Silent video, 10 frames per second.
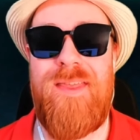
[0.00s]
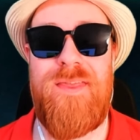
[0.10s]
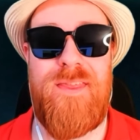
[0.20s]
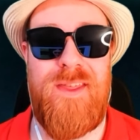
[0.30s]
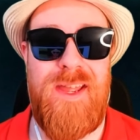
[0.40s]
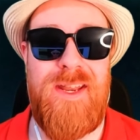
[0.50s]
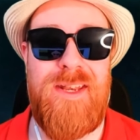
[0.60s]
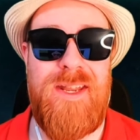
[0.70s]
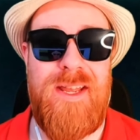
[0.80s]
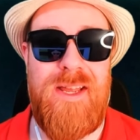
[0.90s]
And
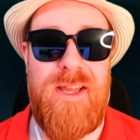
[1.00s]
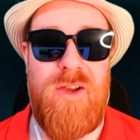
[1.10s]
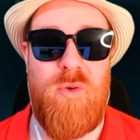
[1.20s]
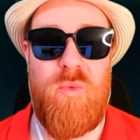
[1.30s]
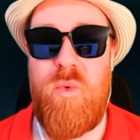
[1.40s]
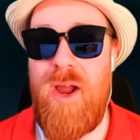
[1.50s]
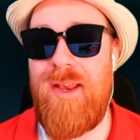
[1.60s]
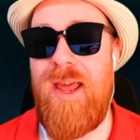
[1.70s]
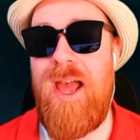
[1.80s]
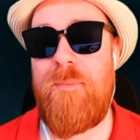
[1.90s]
then
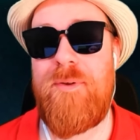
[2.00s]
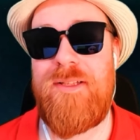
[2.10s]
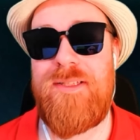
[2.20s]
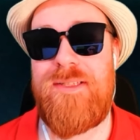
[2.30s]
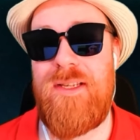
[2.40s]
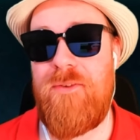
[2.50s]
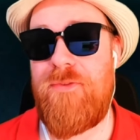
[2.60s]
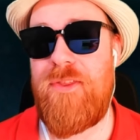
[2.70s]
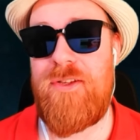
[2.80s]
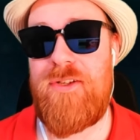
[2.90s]
what happens
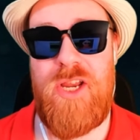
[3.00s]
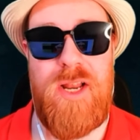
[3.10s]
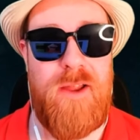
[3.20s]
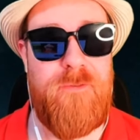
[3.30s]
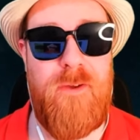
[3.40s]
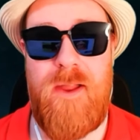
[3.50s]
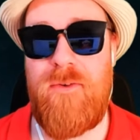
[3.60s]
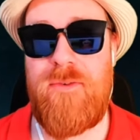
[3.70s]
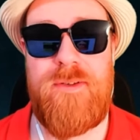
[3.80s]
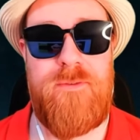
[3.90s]
if the Jedi